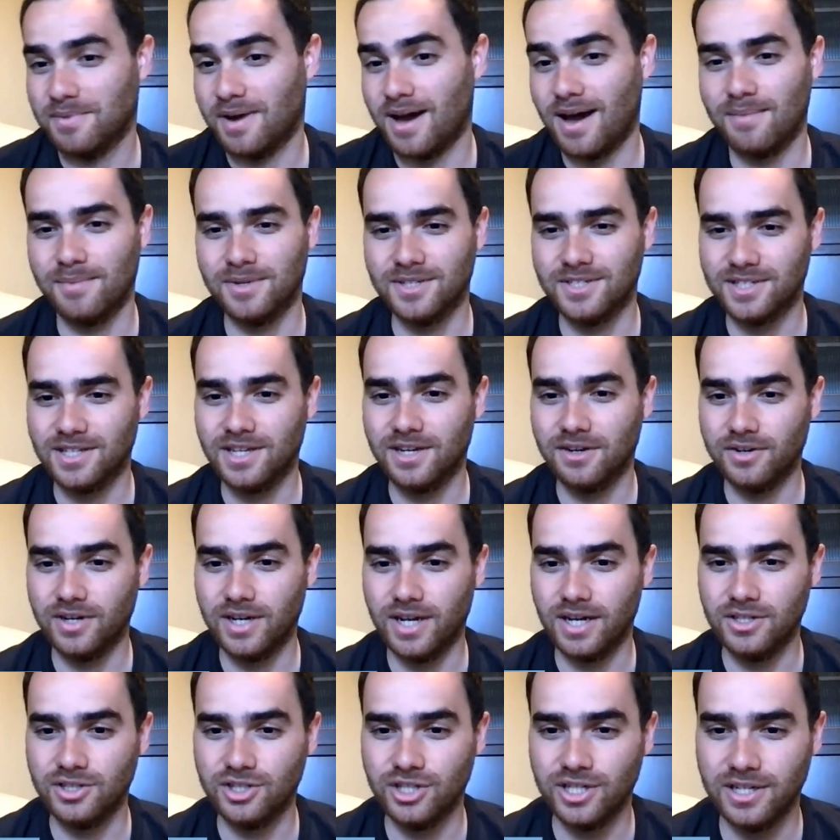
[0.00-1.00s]
I'm a
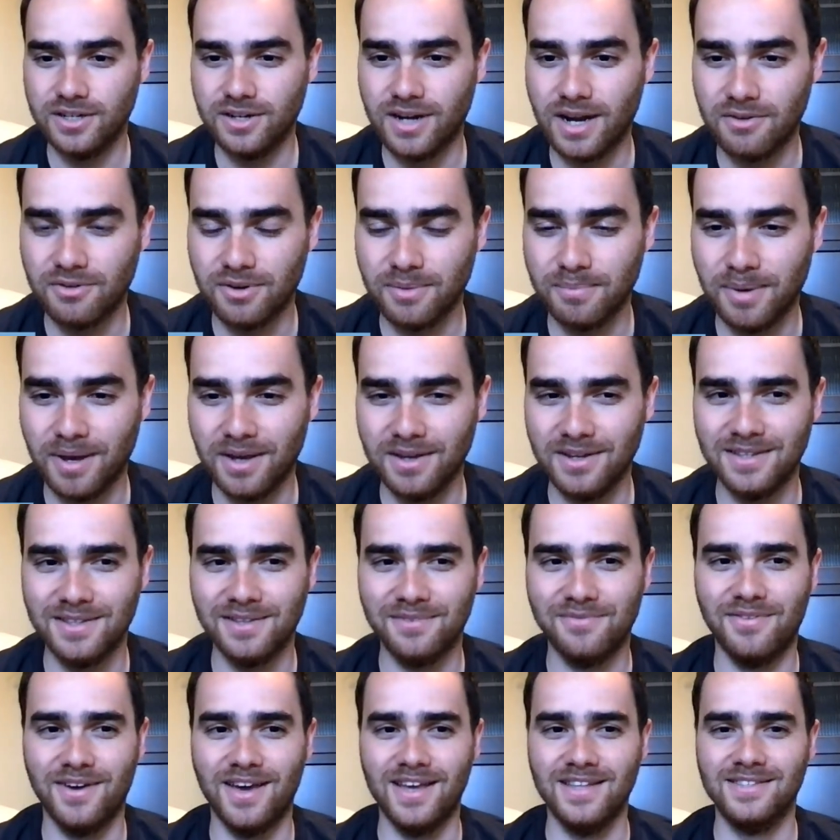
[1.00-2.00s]
security engineer at Rebellion
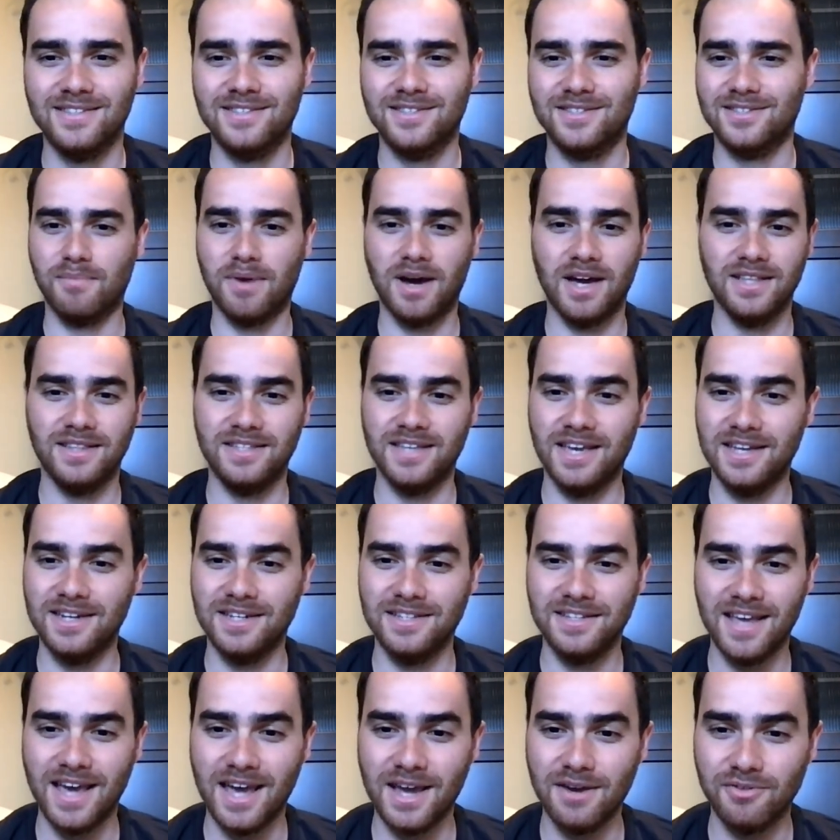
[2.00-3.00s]
Defense. My day to
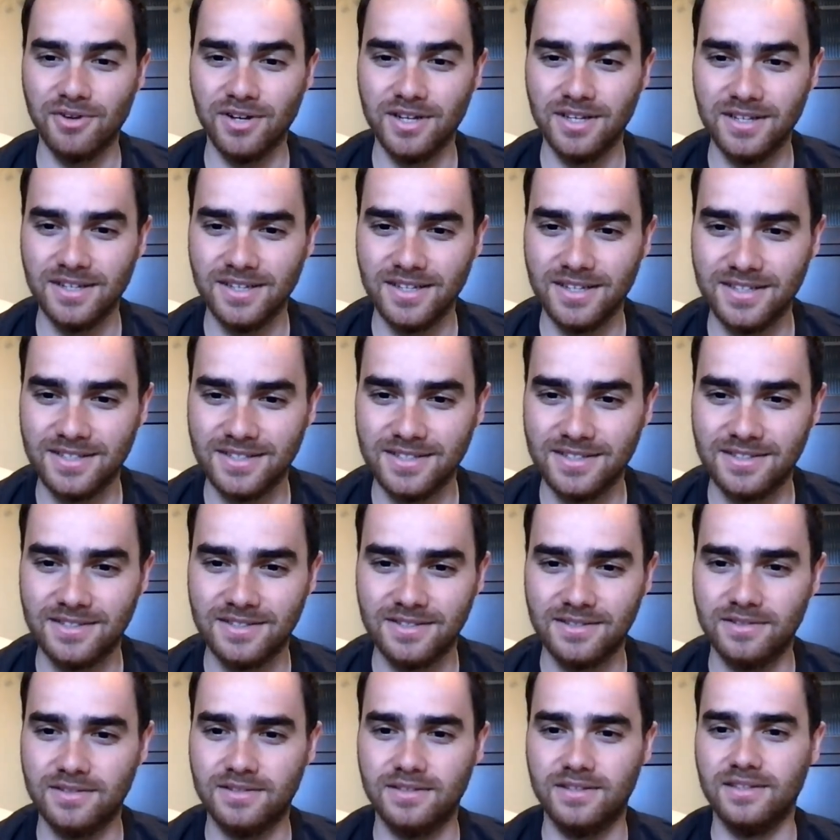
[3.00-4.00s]
day really
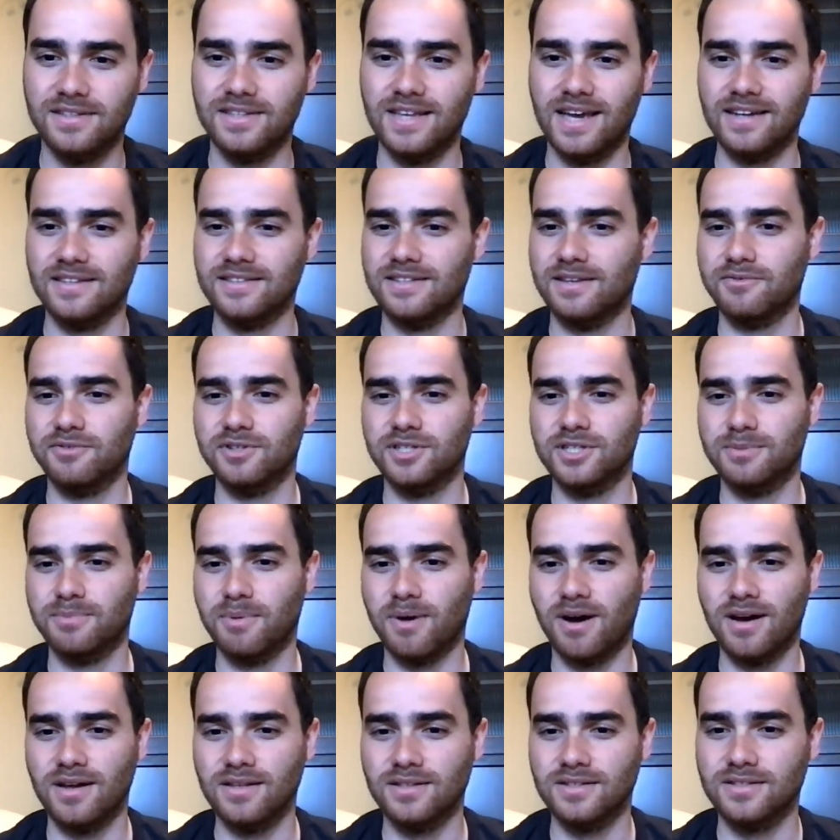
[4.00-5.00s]
is detect and
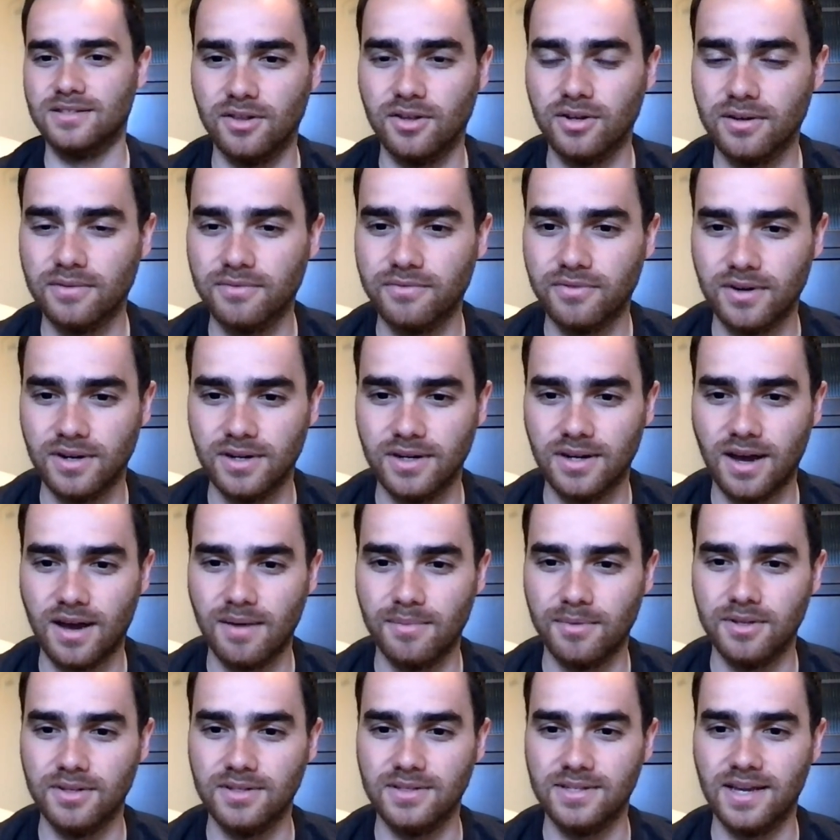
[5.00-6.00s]
response, looking for
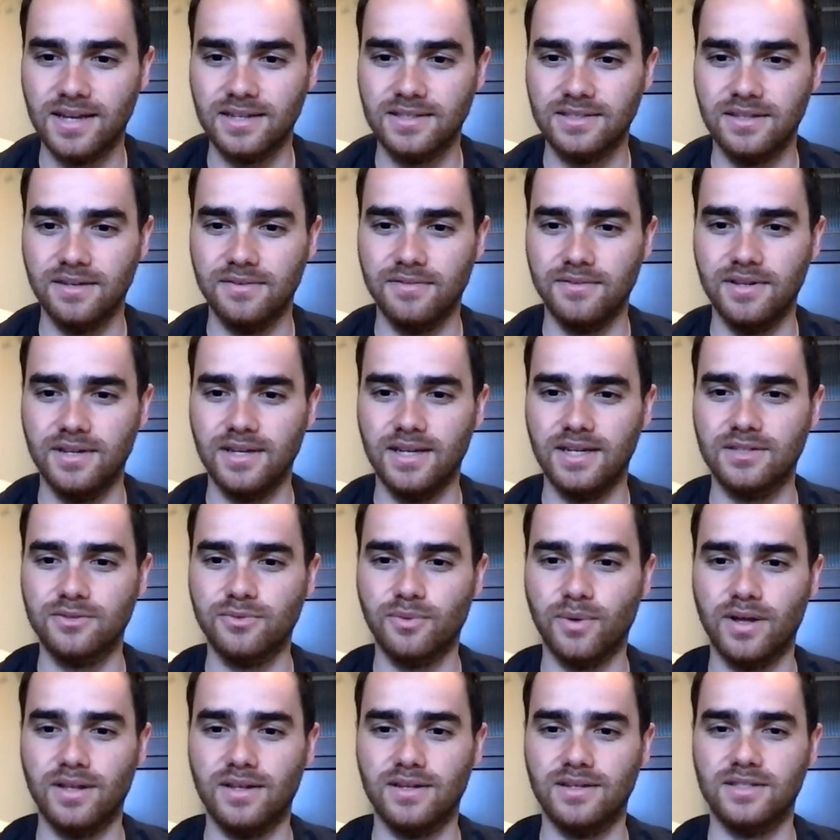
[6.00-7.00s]
anomalous activity, as
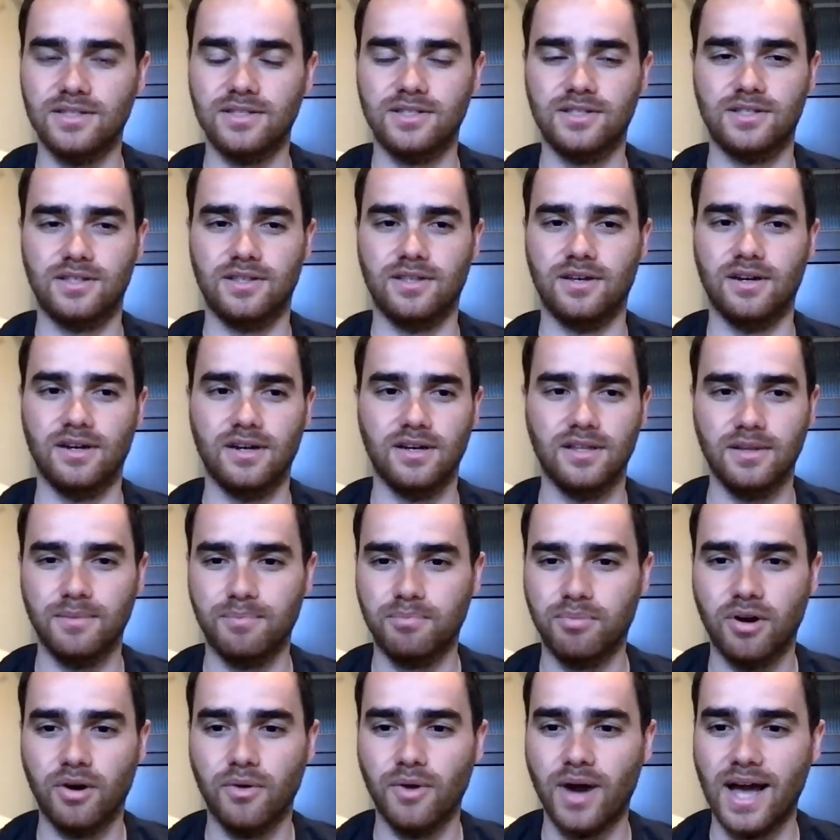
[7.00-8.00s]
well as the
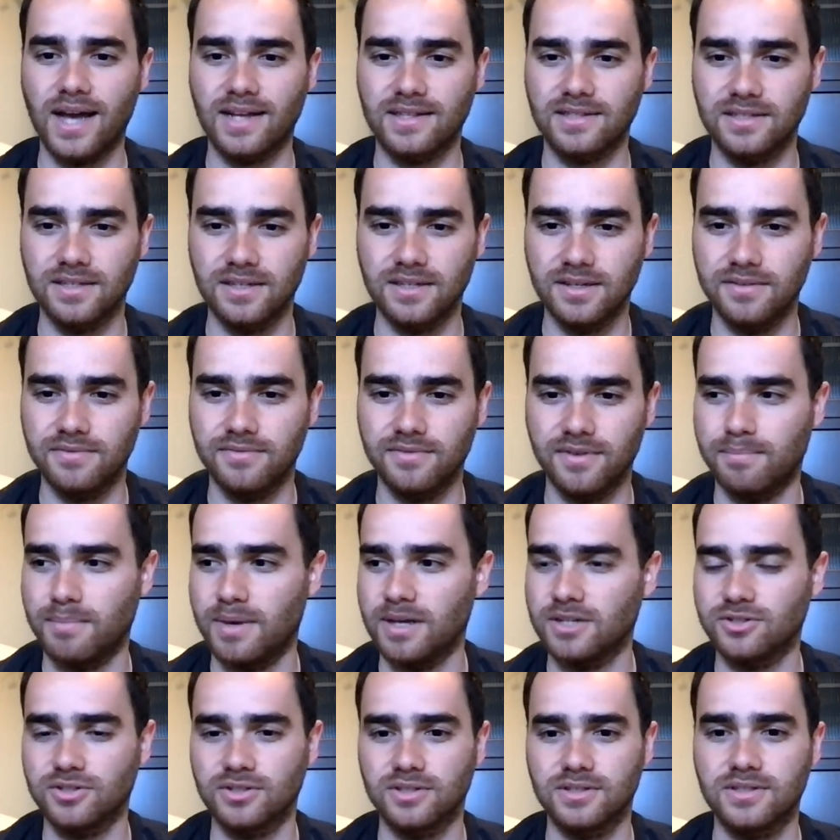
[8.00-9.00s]
proactive
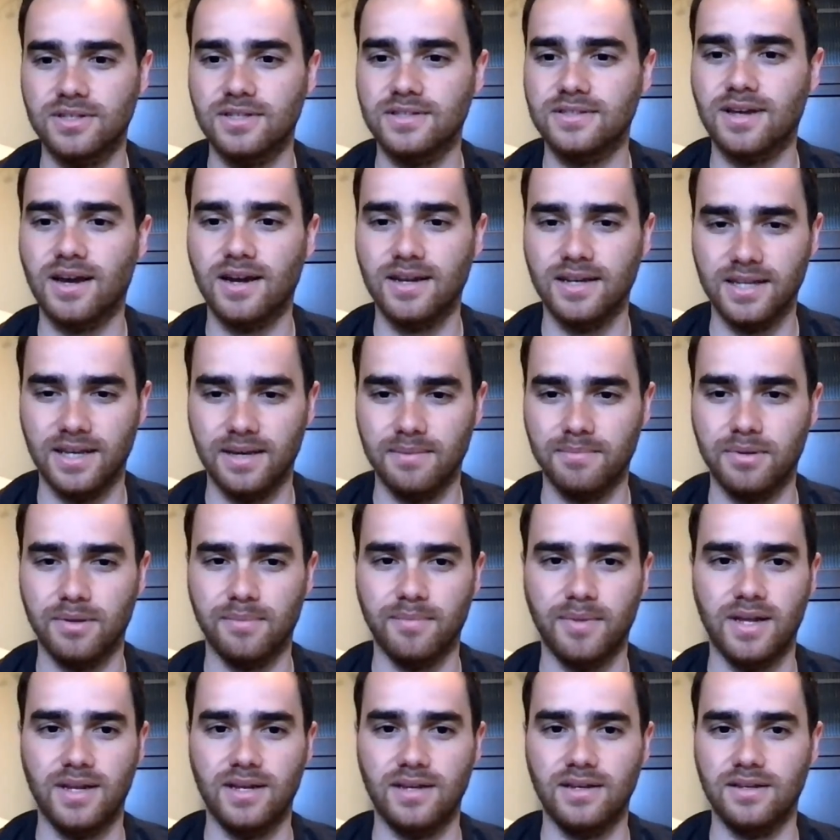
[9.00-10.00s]
measures designing,
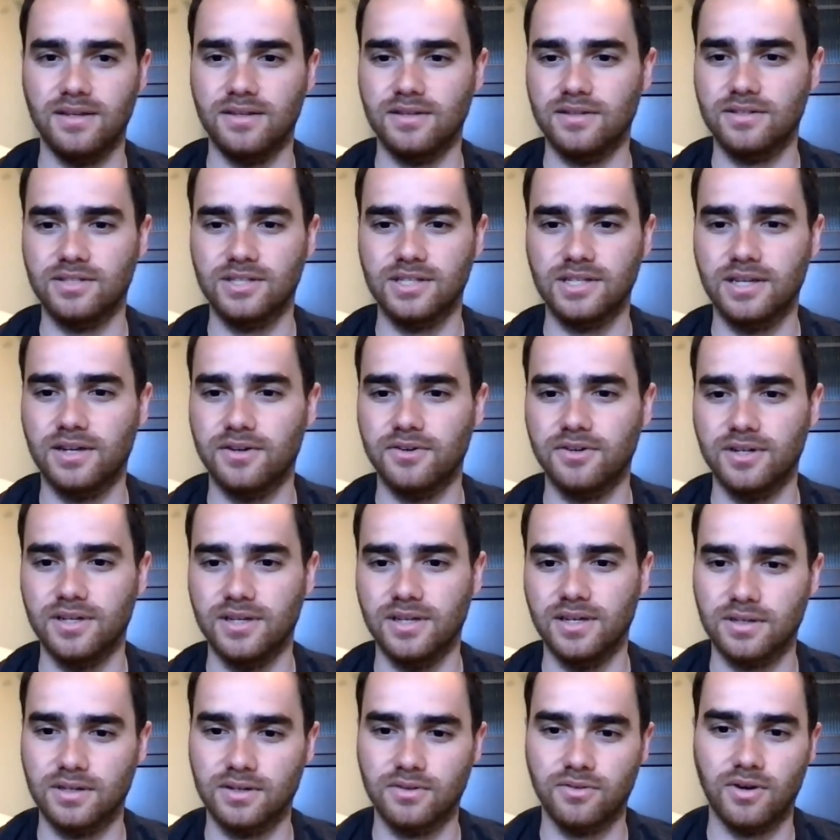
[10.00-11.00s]
implementing
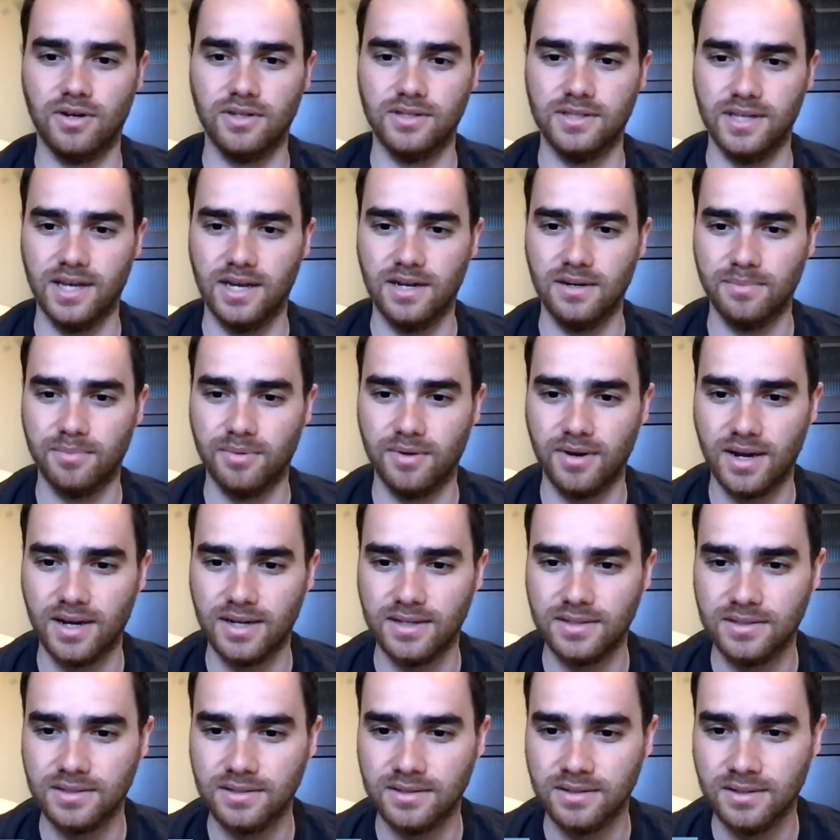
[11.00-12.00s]
security across the
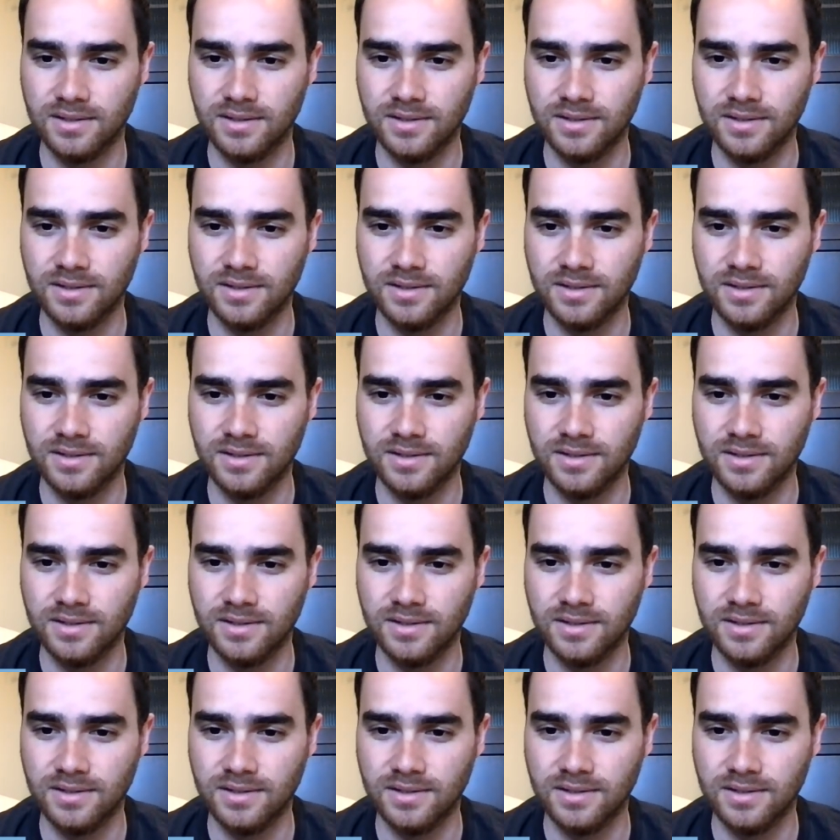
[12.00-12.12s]
enterprise.